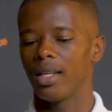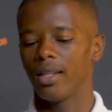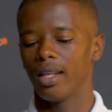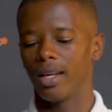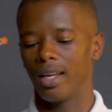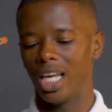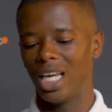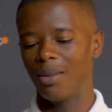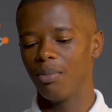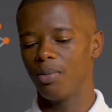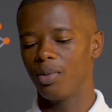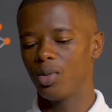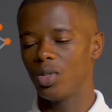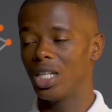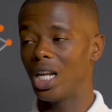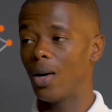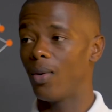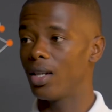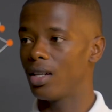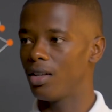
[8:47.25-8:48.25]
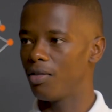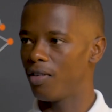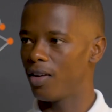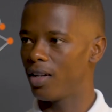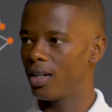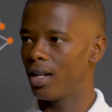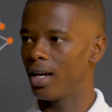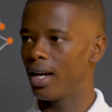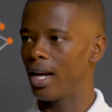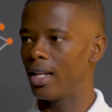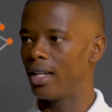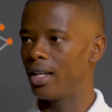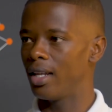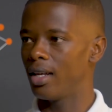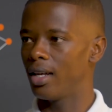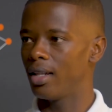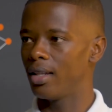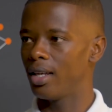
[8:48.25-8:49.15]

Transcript: the gap between our defender and the,